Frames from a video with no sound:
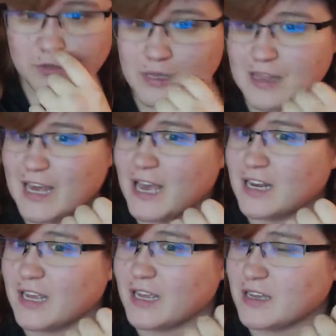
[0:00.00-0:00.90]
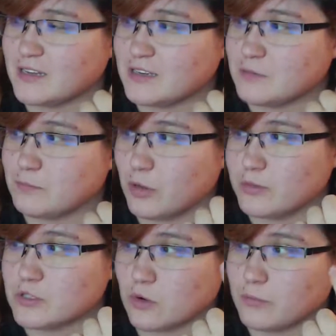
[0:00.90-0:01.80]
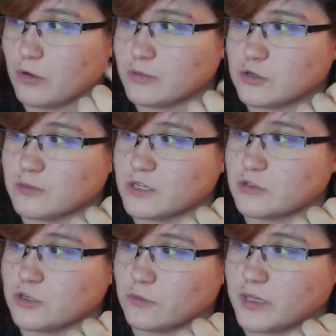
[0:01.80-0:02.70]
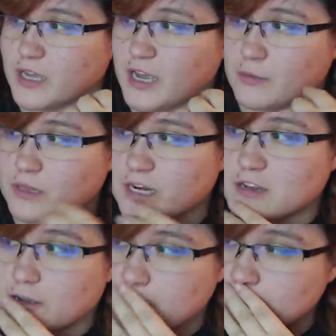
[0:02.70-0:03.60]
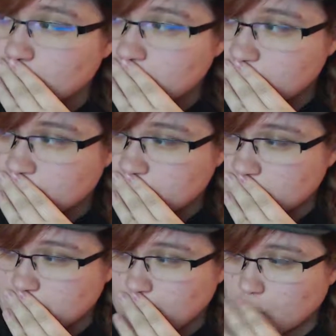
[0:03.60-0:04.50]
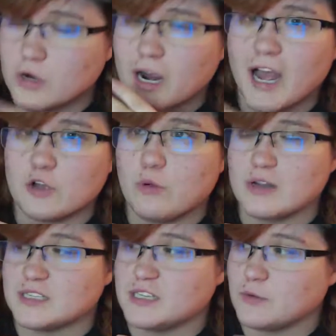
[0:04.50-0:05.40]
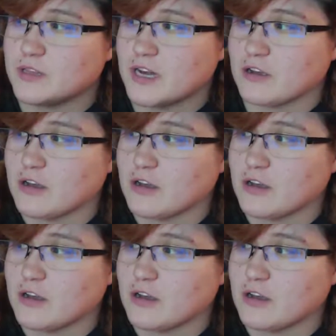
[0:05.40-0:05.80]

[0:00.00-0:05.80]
between that and Bulbasaur. Bulbasaur was also a really high one that I caught. Or a high quantity one that